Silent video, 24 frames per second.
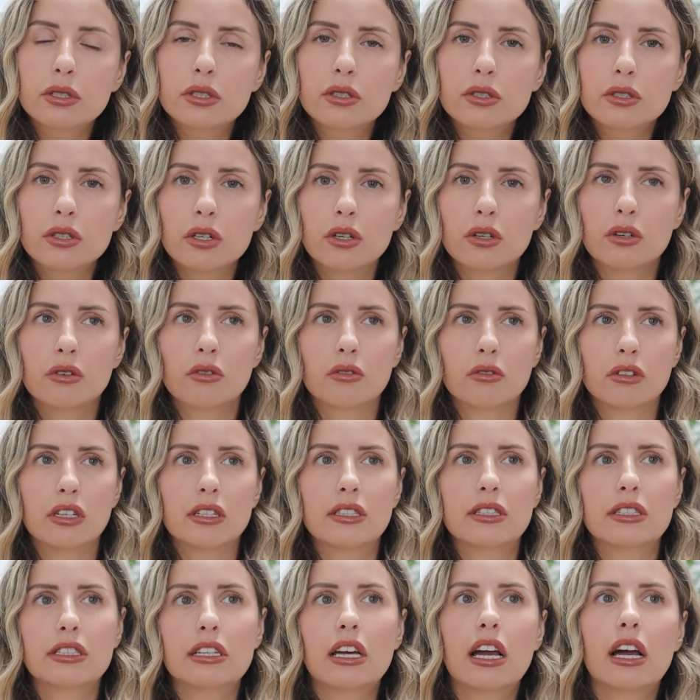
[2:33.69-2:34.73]
So
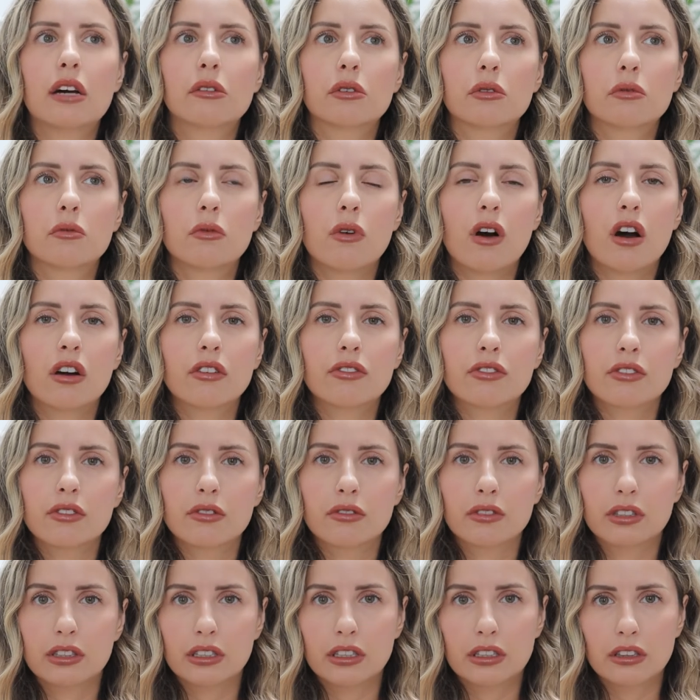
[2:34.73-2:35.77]
let's say I would walk for
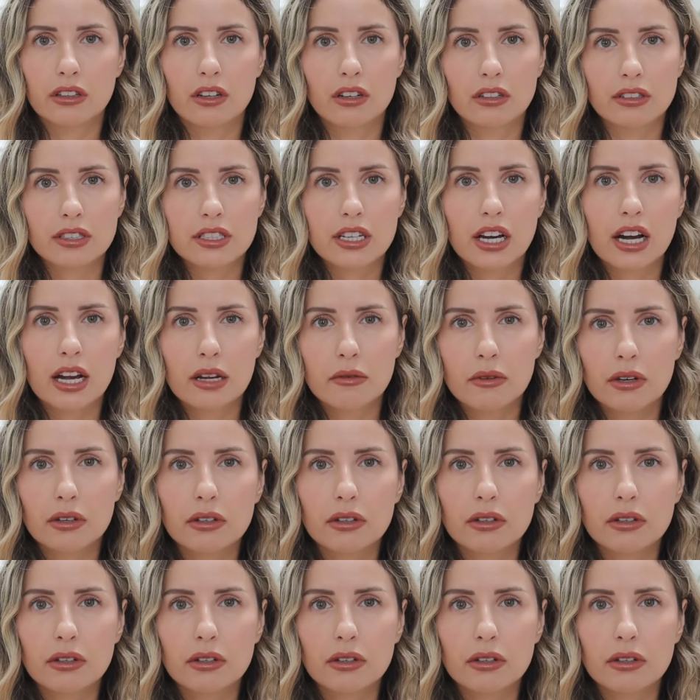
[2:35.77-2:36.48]
a really long time,